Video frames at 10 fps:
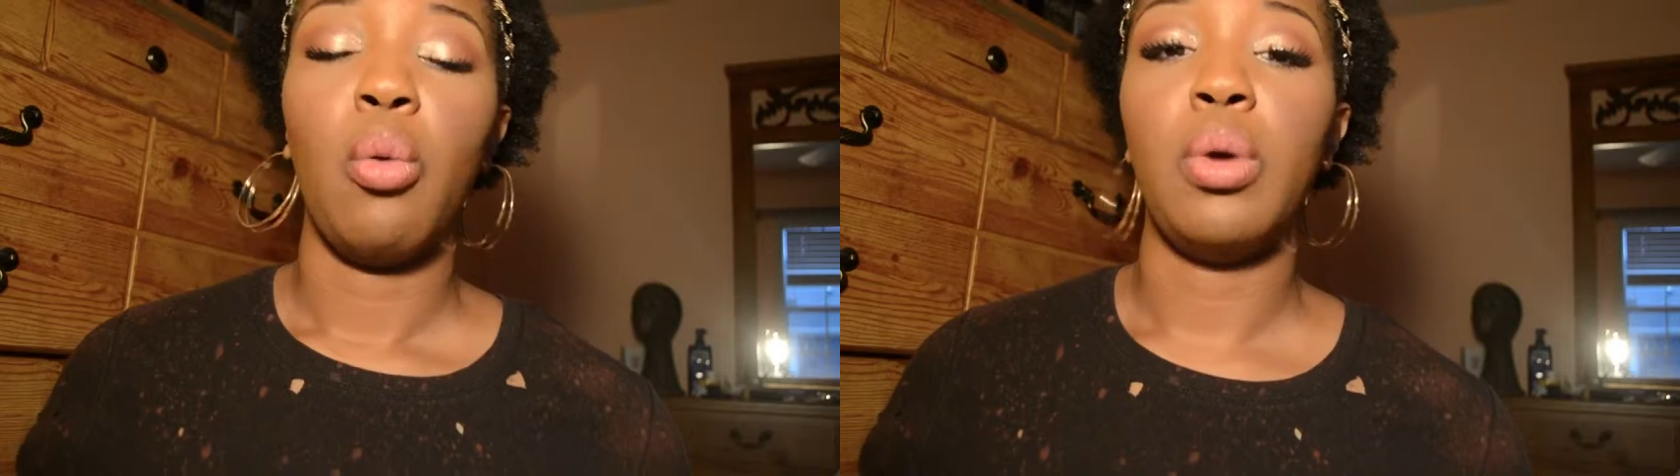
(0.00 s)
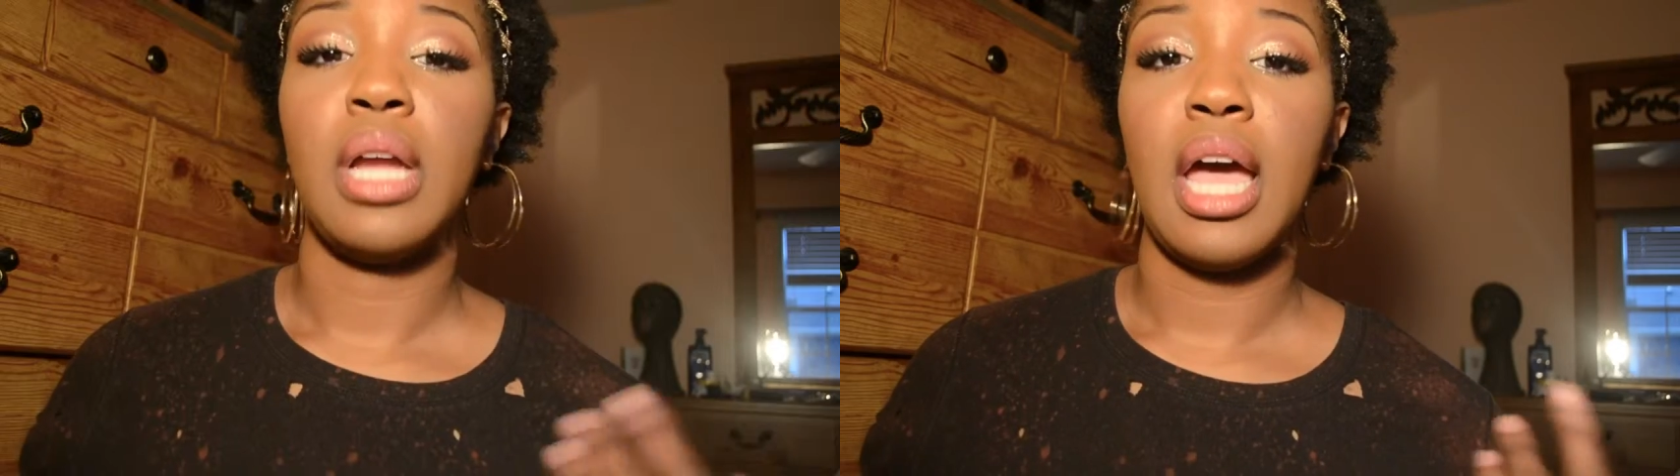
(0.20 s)

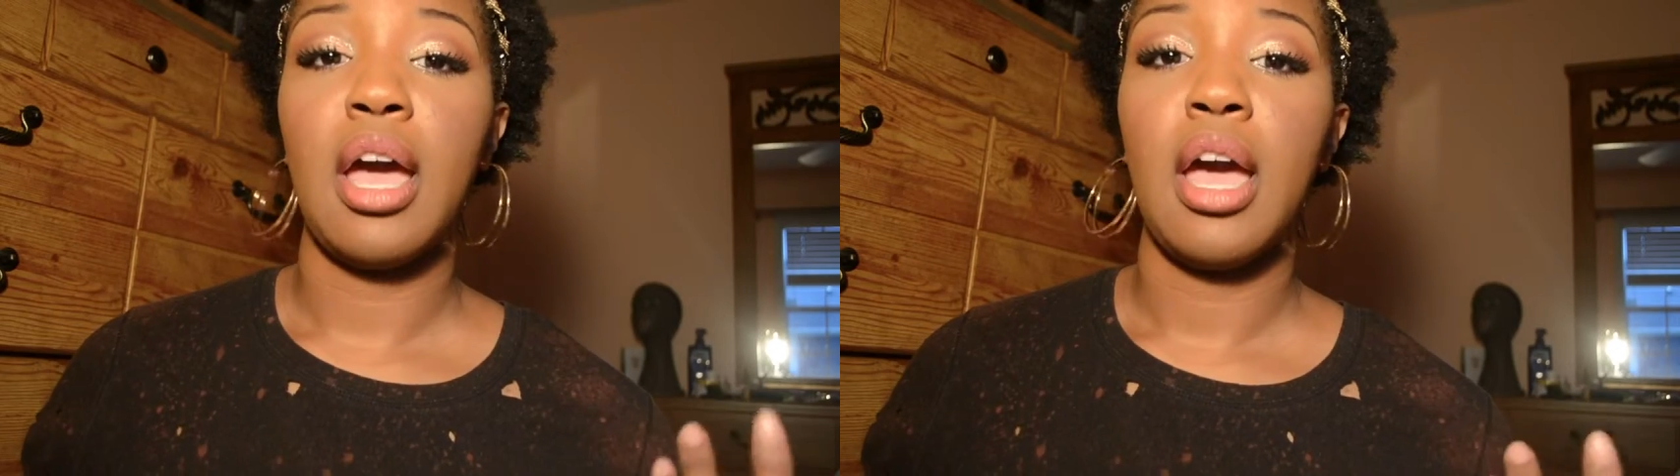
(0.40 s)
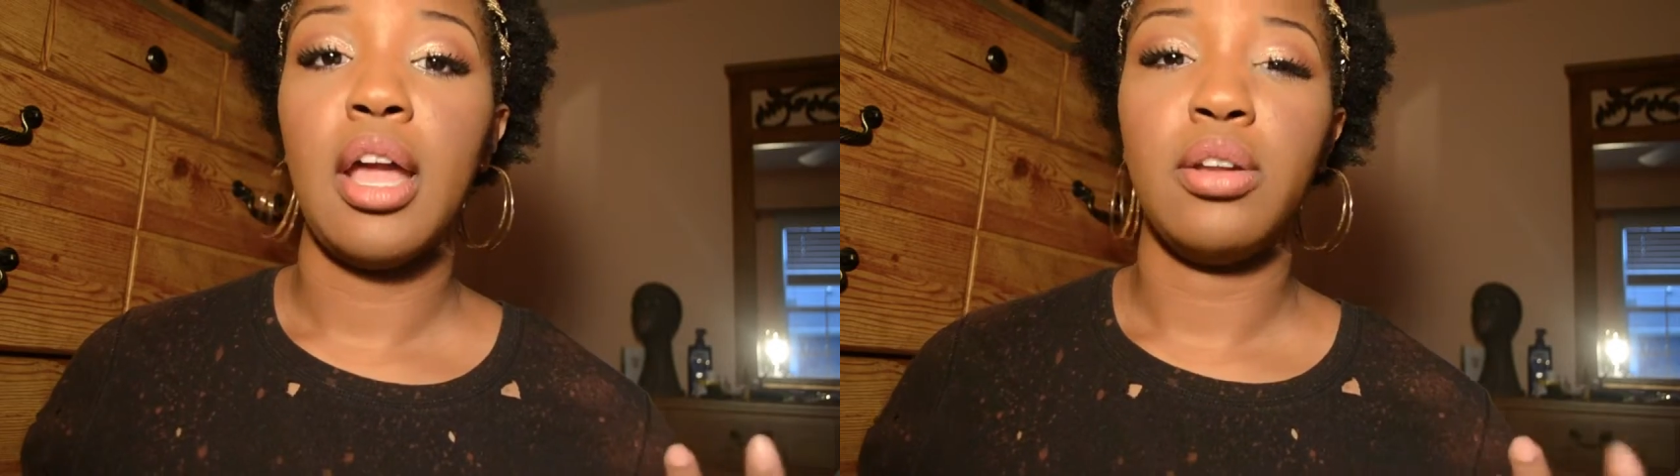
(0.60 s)
when
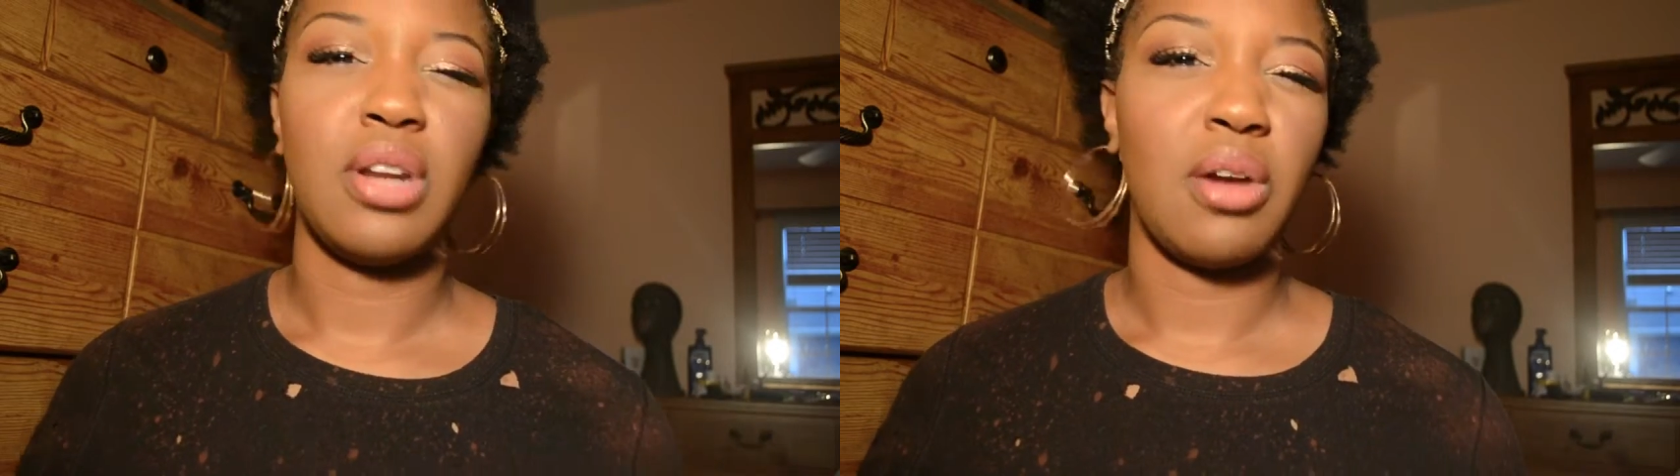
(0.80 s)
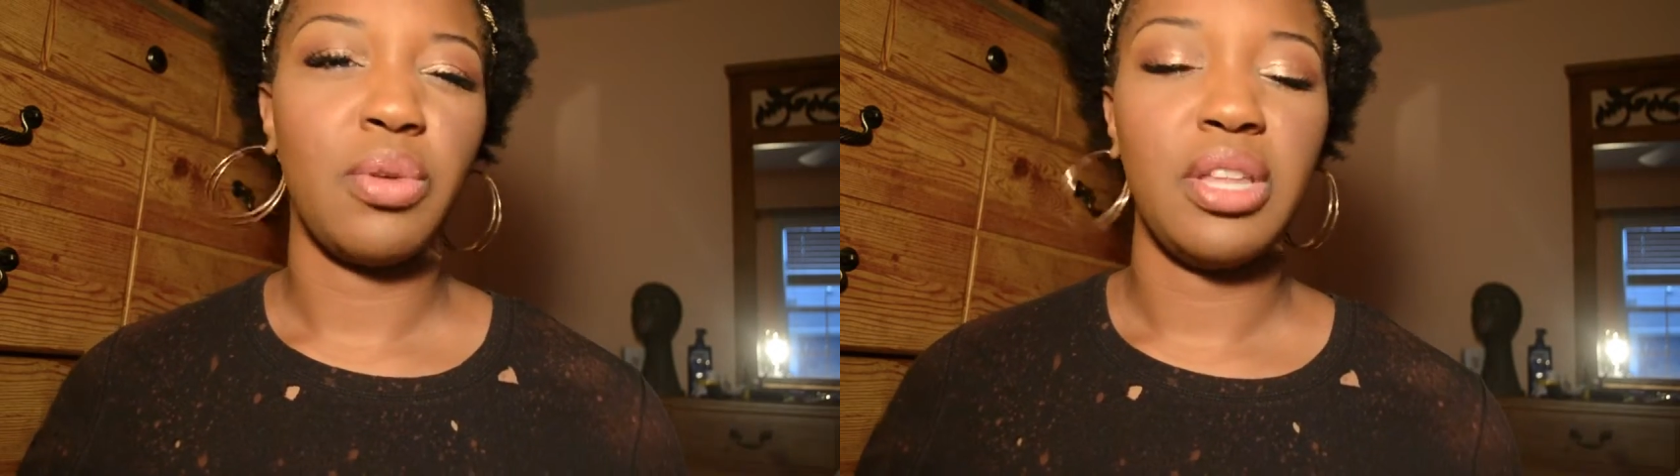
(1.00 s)
I'm
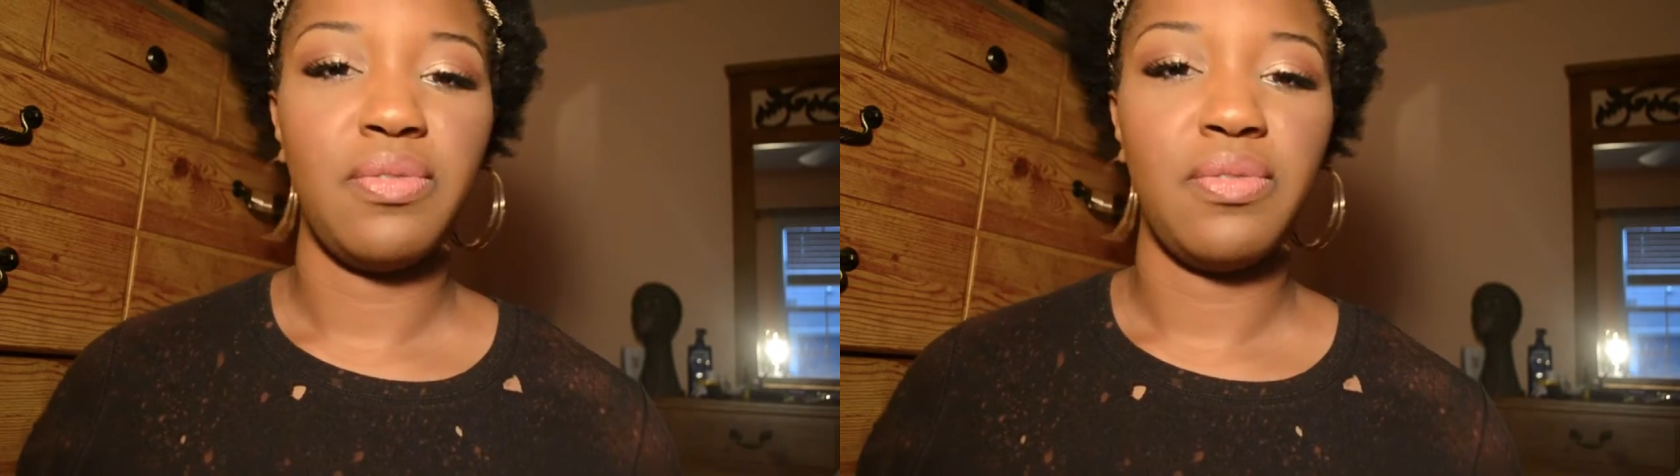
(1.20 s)
not really